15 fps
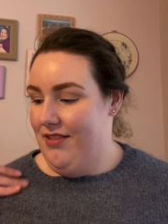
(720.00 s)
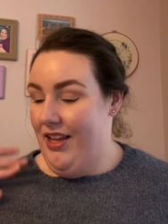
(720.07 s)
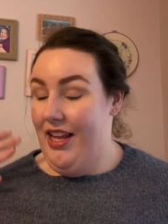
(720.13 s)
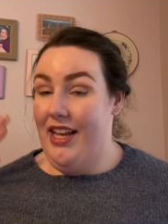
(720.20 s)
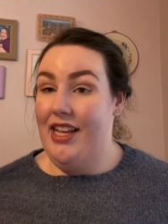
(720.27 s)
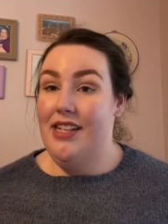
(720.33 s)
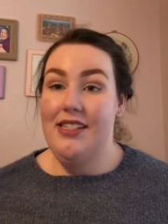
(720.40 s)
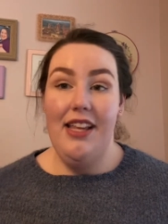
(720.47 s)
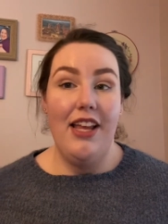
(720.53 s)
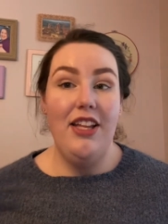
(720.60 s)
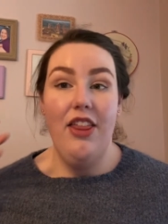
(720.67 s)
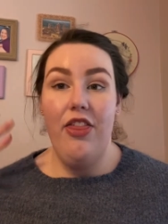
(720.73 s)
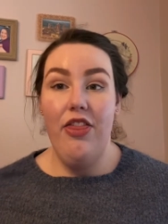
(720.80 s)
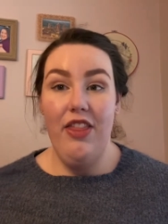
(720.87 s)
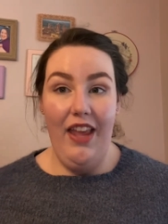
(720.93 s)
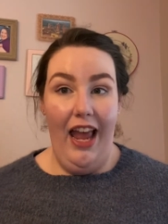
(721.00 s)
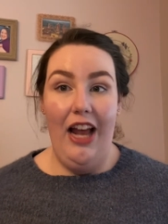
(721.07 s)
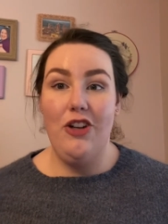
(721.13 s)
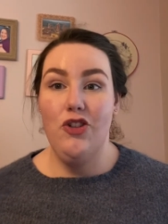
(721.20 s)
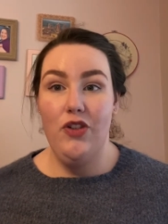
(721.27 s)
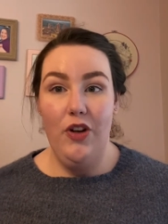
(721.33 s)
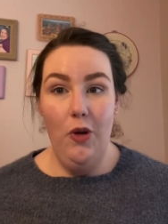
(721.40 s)
he's a
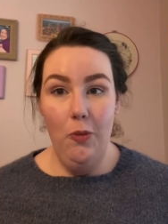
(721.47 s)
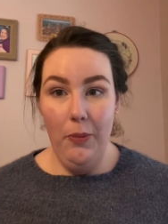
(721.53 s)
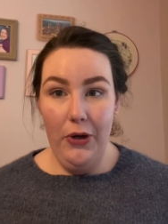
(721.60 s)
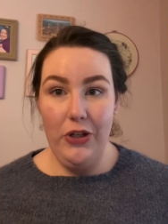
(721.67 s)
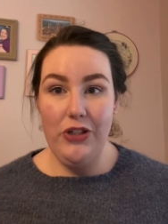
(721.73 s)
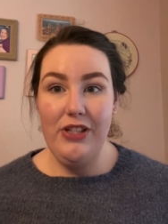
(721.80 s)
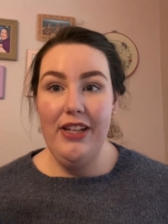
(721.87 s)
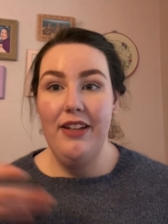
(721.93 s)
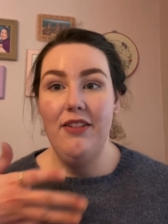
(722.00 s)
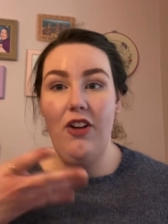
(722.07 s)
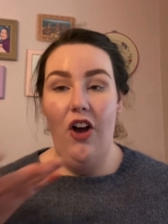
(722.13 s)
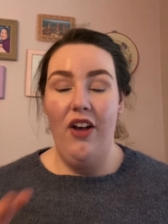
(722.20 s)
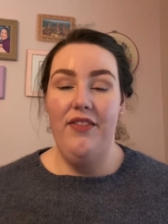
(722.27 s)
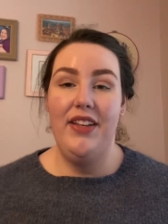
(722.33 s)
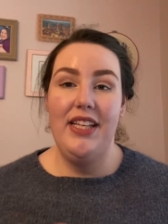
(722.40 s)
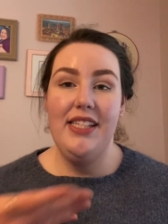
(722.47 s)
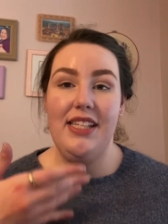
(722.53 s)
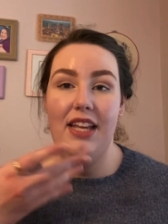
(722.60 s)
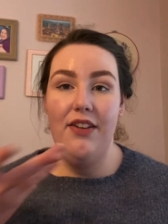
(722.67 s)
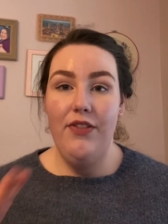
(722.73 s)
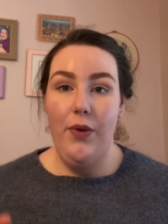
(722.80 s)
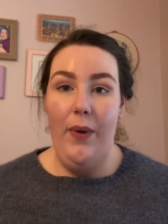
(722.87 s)
theatrical person, obviously,
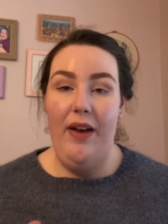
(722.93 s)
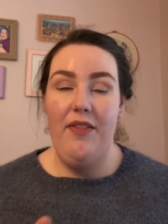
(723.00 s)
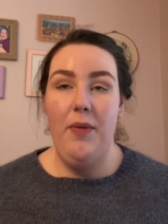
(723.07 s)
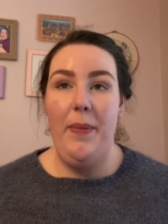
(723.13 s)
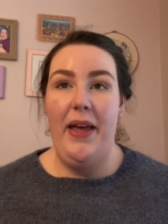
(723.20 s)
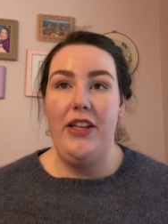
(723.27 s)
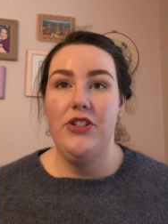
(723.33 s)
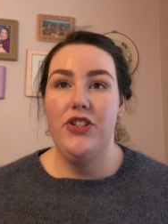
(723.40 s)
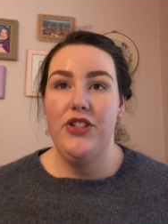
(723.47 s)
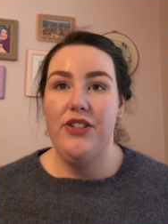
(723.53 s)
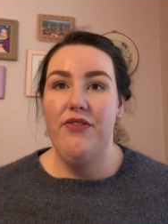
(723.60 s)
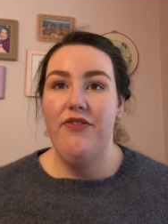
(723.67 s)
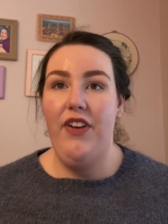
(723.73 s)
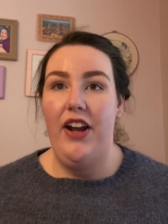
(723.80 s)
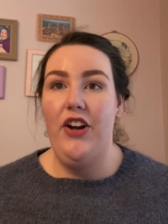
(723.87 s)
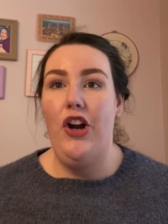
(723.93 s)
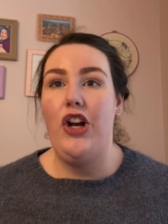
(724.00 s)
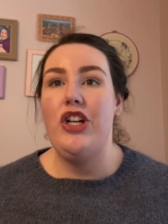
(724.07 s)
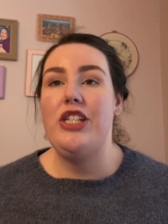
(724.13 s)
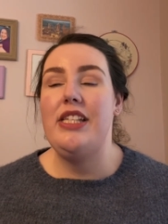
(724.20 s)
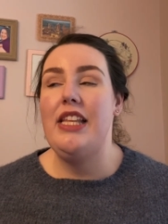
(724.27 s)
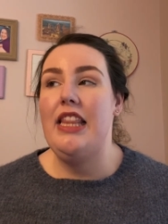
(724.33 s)
if you have a master's in fine
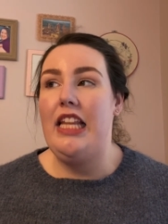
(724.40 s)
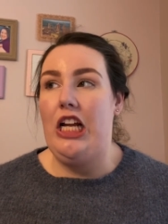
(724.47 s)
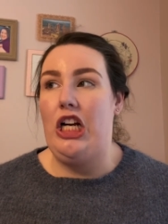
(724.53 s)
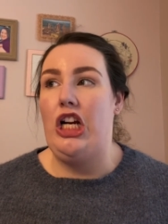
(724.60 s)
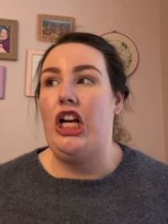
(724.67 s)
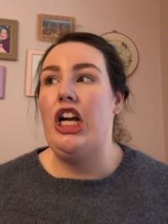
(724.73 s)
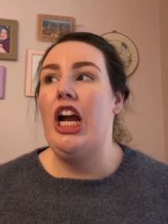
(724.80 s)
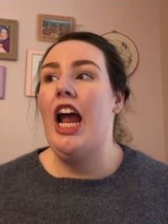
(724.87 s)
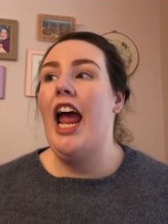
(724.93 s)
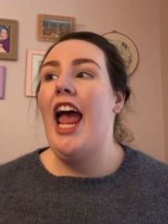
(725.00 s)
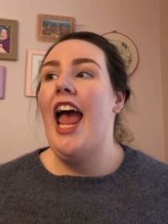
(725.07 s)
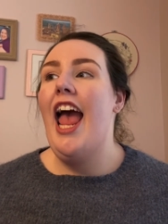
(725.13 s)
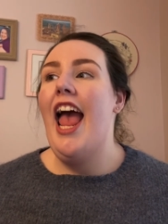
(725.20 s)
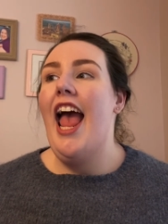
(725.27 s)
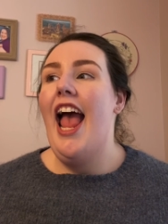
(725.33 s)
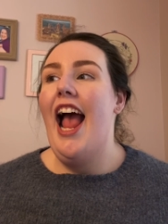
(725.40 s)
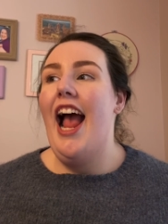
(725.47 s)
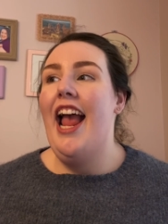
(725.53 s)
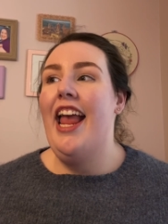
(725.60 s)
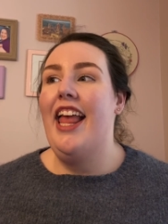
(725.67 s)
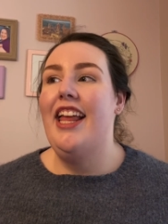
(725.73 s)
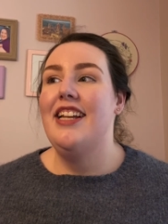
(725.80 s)
arts in theater.
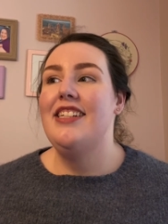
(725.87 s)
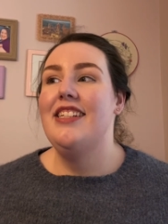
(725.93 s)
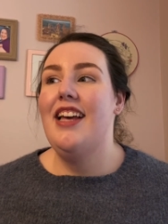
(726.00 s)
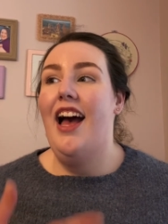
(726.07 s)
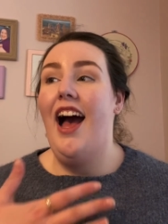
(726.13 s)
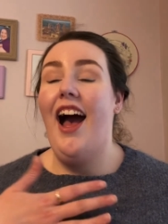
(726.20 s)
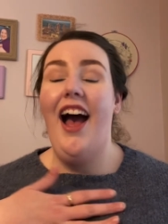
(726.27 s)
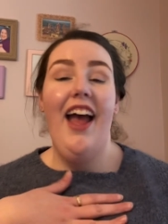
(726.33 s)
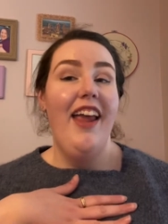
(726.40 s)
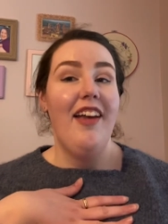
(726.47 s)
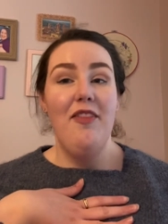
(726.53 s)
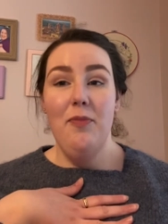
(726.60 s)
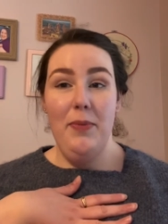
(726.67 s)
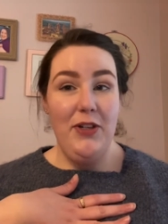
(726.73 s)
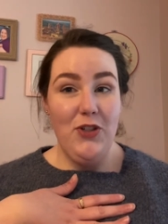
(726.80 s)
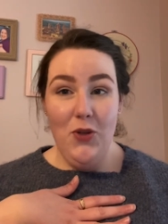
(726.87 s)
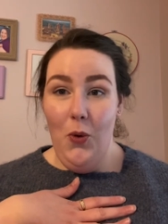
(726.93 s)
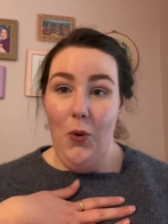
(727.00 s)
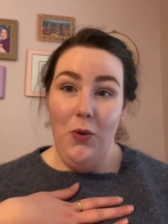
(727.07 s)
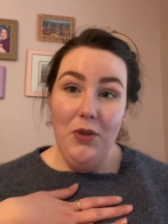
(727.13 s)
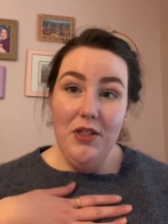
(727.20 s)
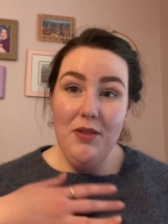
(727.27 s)
And I have been
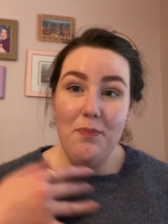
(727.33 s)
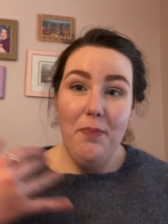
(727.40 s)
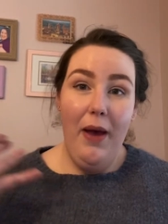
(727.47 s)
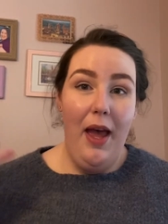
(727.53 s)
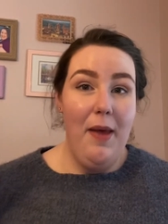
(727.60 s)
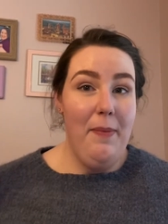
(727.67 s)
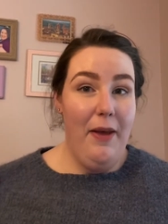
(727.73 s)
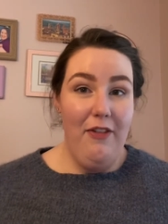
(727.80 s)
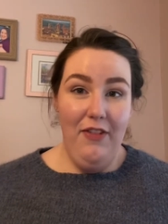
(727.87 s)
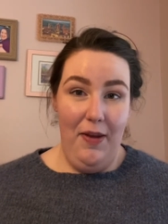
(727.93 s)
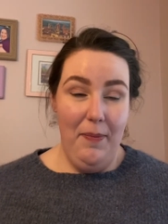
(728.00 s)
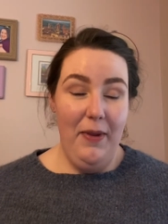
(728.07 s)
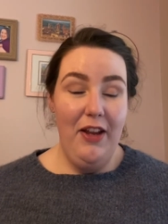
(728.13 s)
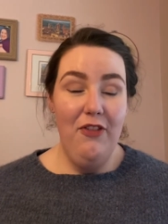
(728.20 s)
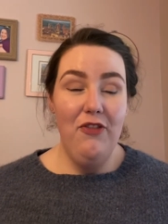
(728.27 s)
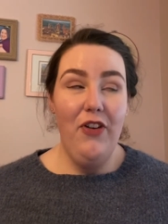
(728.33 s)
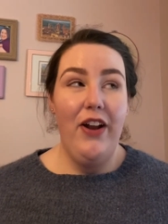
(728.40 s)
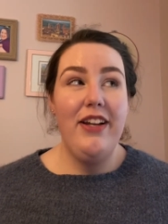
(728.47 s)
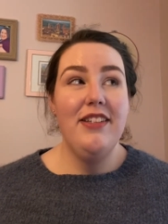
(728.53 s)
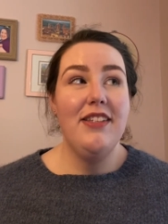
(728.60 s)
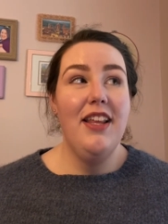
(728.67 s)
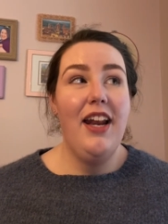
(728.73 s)
told by my family and
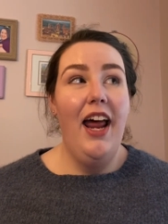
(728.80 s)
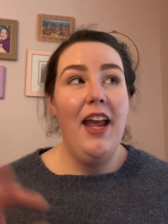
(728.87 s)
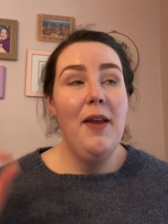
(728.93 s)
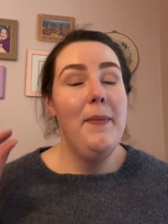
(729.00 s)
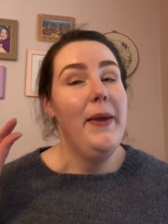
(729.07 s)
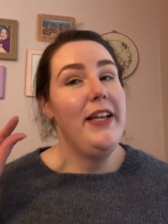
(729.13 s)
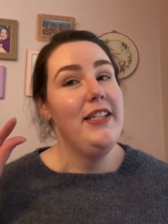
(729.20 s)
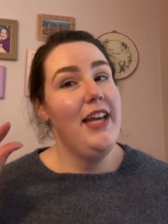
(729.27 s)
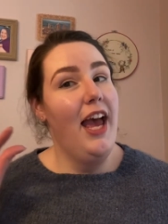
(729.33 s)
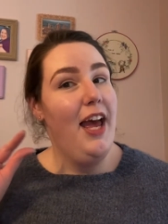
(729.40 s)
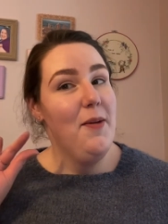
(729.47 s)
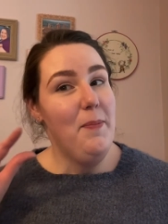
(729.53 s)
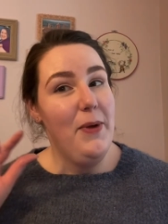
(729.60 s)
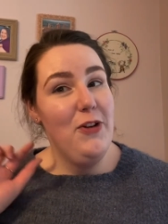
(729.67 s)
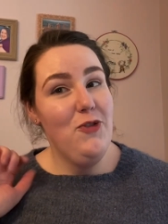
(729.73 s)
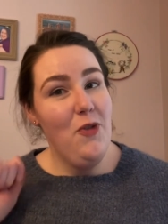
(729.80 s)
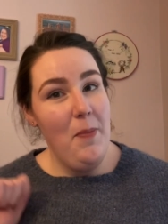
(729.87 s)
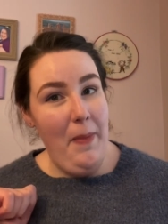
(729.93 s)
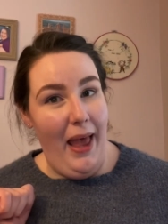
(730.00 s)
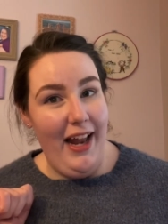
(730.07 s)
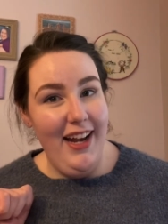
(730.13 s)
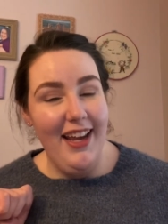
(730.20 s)
friends that I am a tad bit
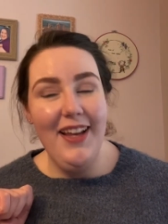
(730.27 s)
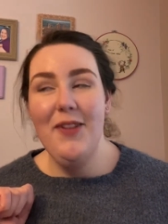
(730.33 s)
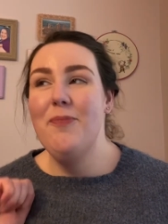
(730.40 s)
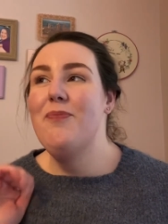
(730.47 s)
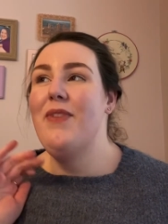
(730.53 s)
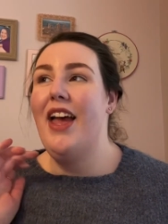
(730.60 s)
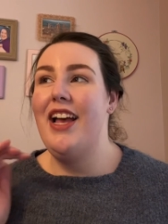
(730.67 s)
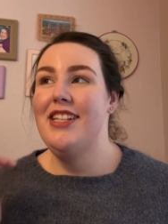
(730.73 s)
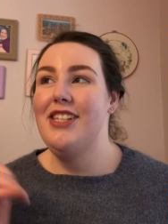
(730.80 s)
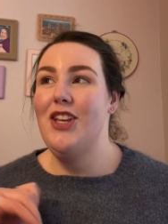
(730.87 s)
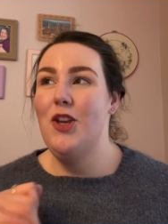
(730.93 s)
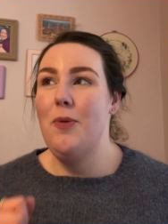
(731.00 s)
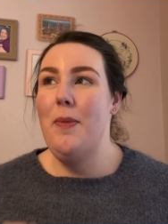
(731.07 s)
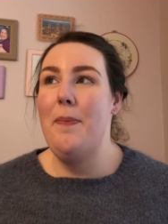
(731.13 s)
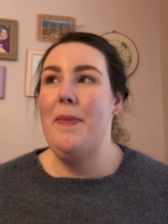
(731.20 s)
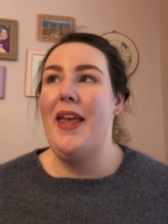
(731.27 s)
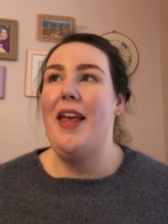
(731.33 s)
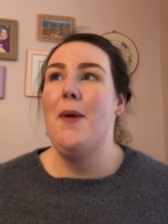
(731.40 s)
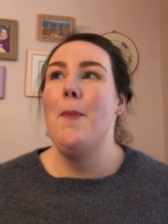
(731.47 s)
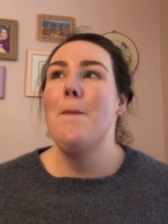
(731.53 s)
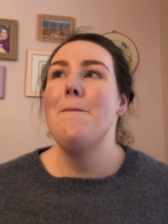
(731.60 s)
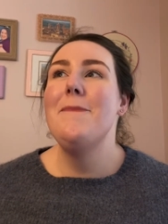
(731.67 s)
dramatic as a human
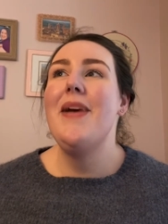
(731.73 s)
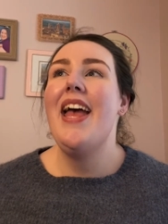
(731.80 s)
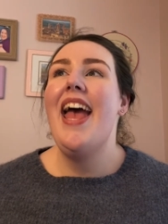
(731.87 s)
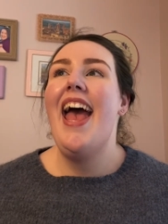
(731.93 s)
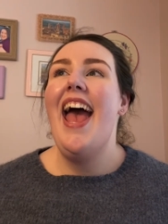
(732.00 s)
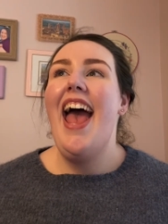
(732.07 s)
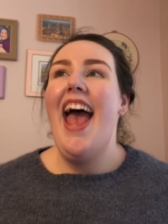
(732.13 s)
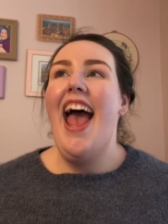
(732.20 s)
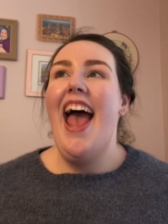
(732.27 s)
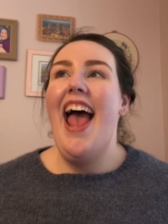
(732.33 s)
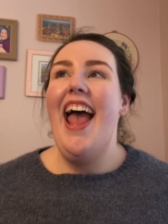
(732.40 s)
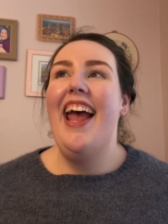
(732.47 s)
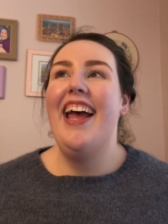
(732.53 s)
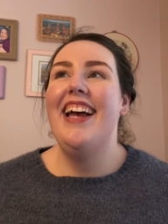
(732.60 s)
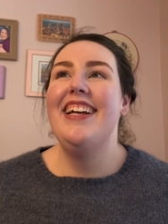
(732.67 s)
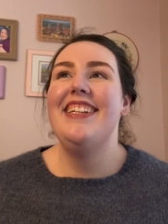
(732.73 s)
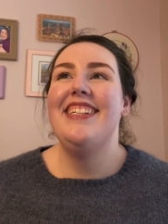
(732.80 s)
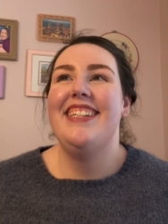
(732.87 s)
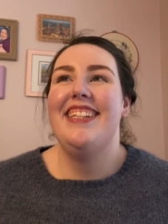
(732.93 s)
being and